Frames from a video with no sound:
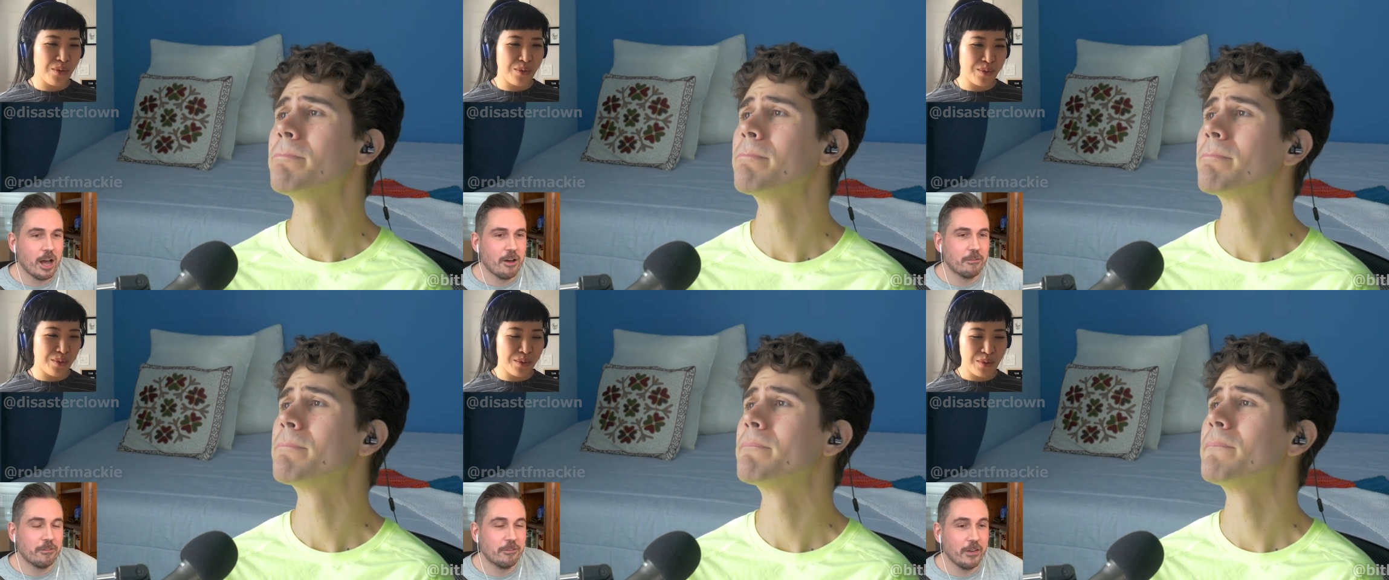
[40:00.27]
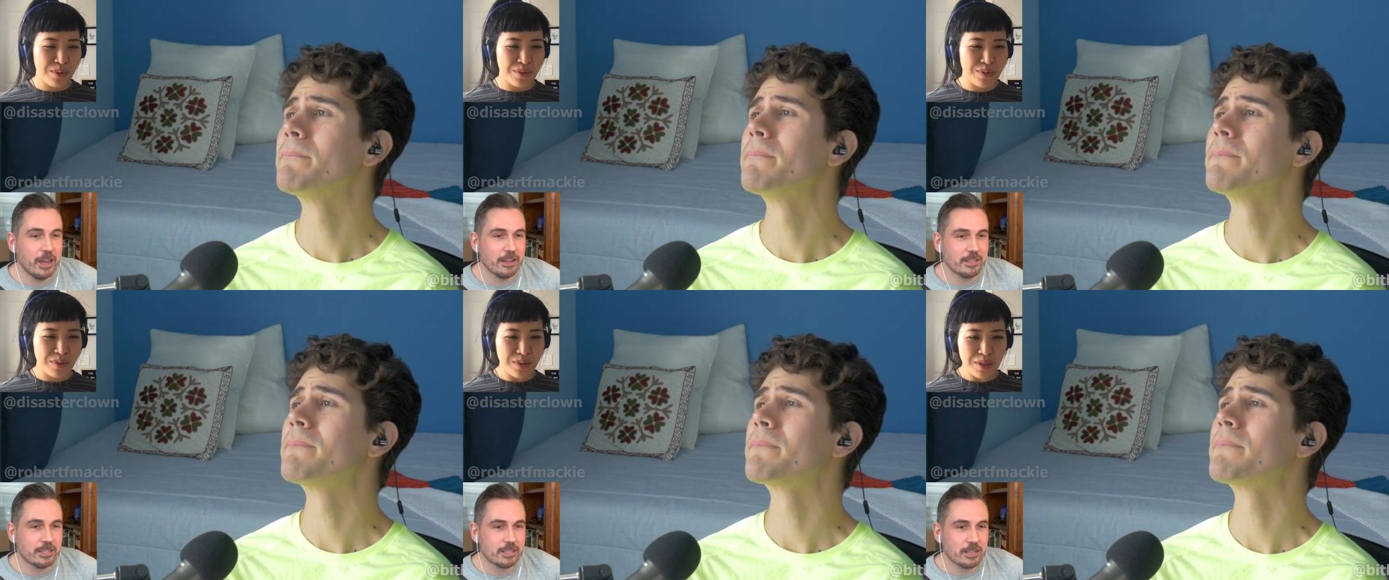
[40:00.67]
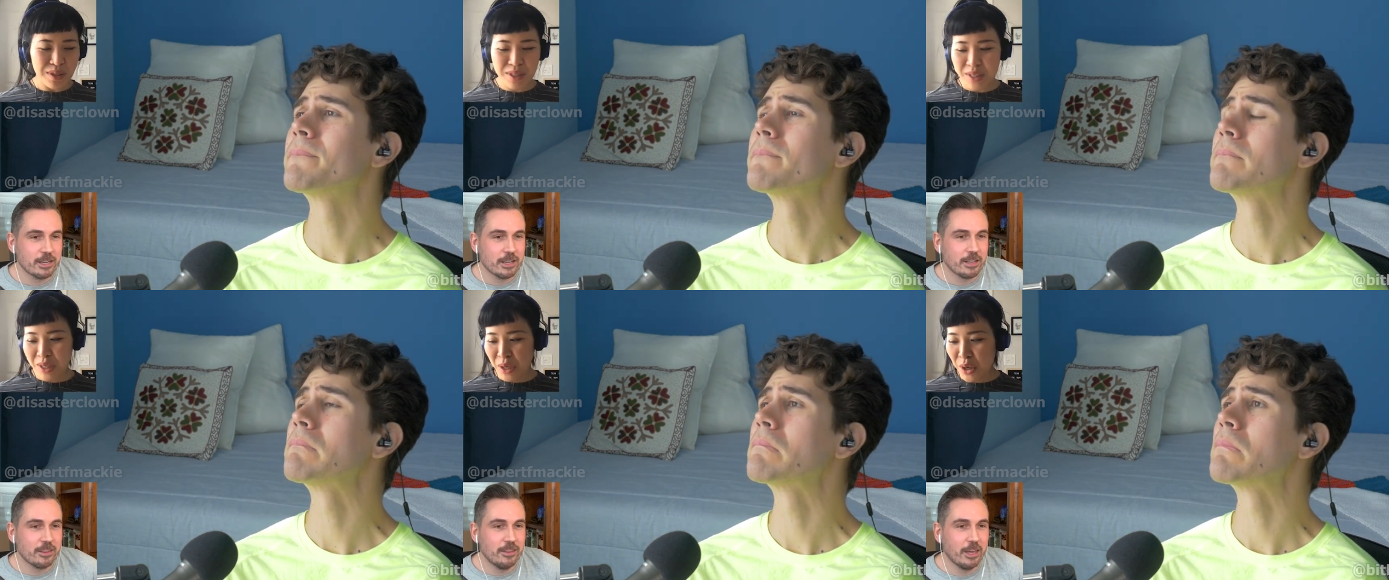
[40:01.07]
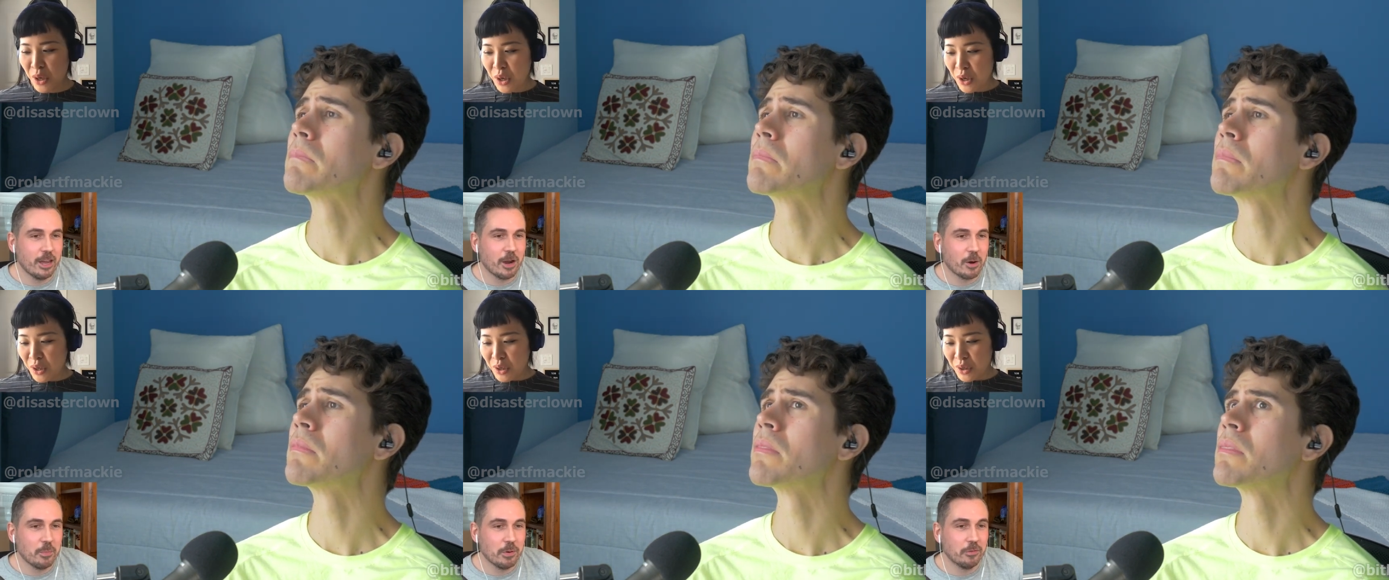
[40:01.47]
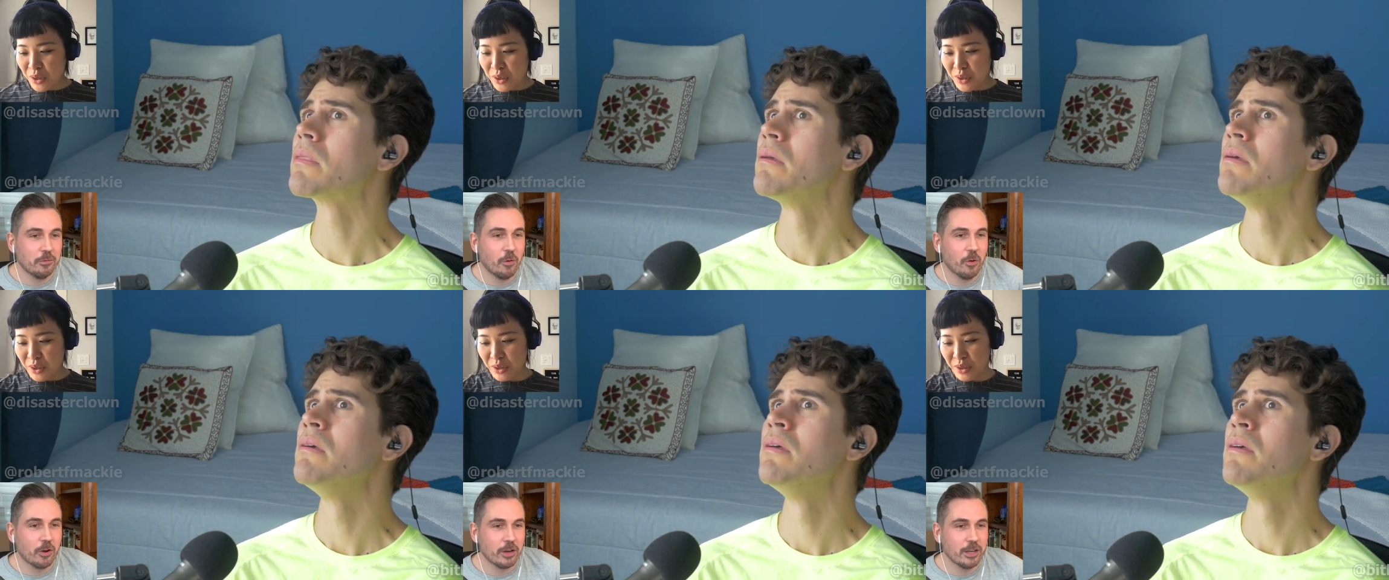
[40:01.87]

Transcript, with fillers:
Speaker 1: a face there before